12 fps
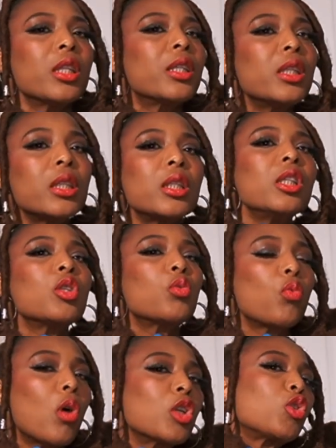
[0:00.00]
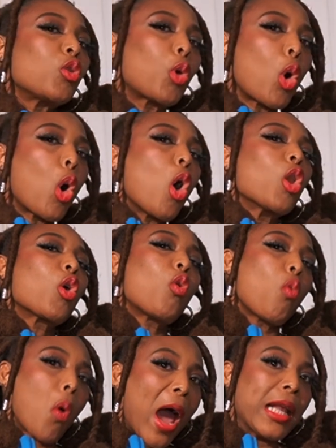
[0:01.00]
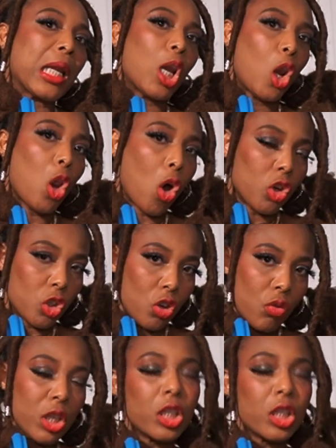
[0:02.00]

This is what you call quiet luxury.